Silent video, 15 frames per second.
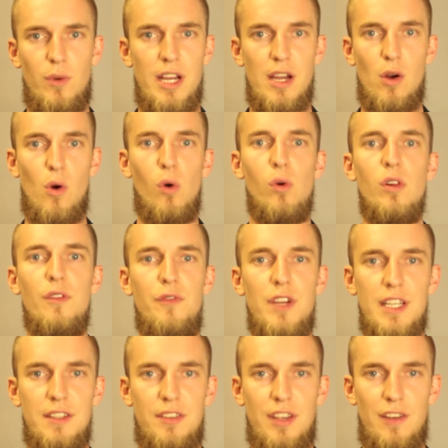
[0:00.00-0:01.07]
where all
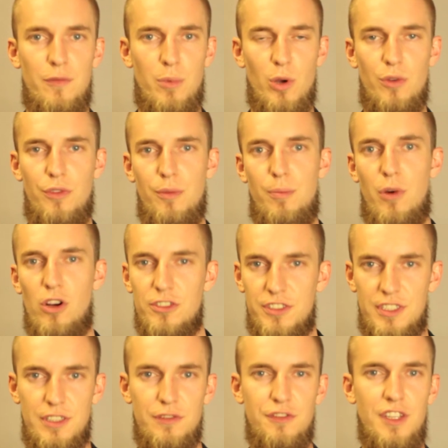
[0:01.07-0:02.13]
events have both a
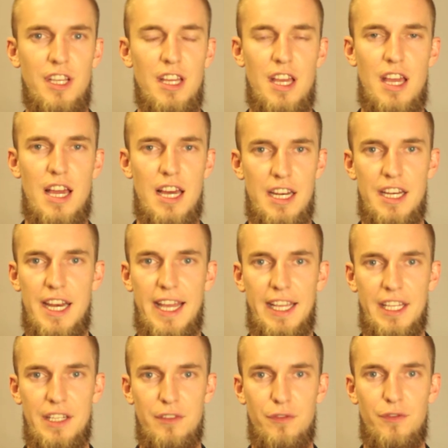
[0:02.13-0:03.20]
positive and a
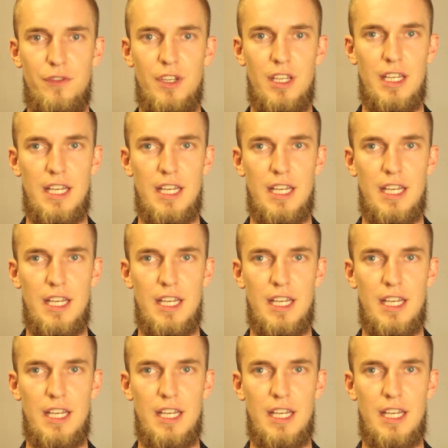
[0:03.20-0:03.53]
negative